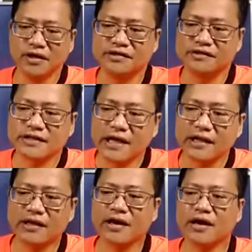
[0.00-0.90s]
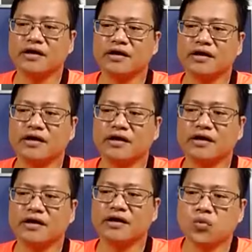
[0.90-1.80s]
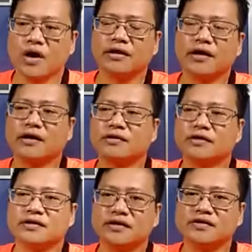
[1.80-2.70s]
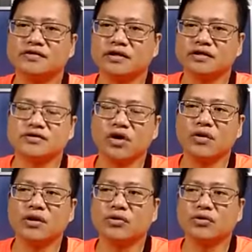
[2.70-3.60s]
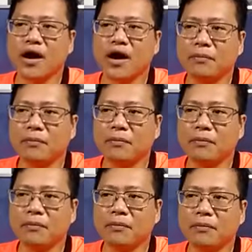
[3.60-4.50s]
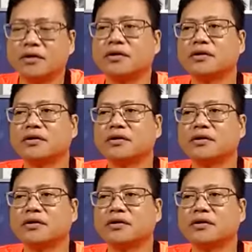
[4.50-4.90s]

is telling us what are the things that is going to happen here on earth